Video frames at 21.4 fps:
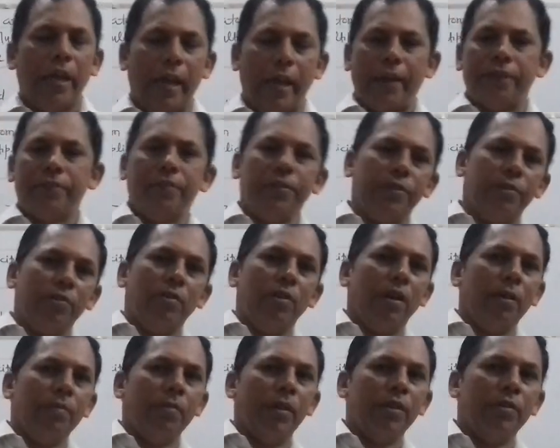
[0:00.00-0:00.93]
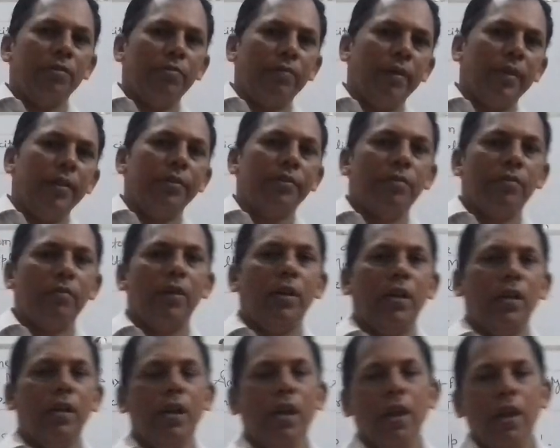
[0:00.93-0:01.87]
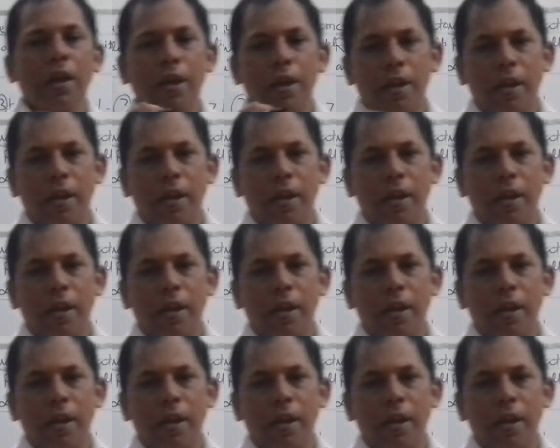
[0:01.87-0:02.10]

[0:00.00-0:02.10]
x square minus y square,